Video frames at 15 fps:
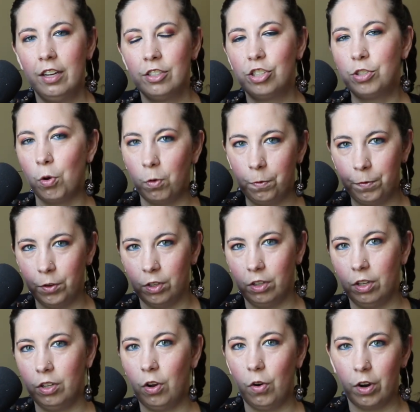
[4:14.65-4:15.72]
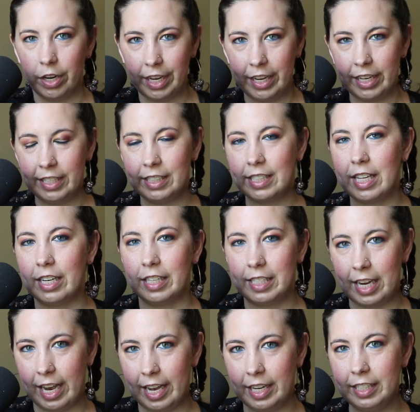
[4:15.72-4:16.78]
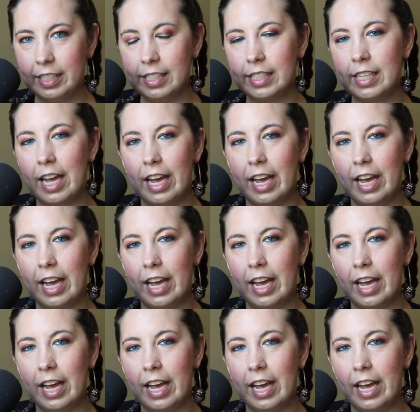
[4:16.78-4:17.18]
soulful audience that attends.